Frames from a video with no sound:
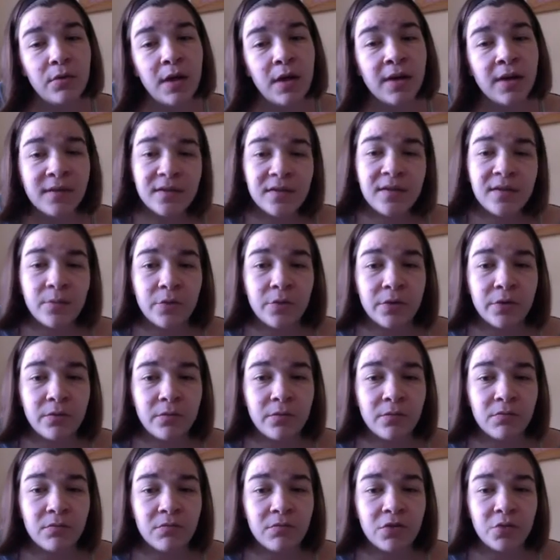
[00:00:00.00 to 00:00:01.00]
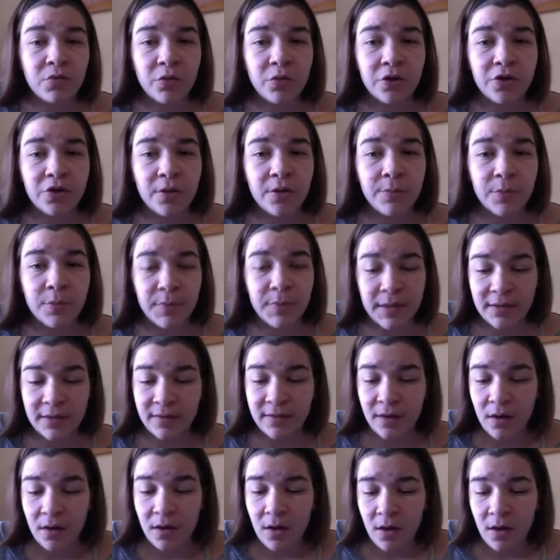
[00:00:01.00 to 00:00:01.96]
ask someone to workshop your piece.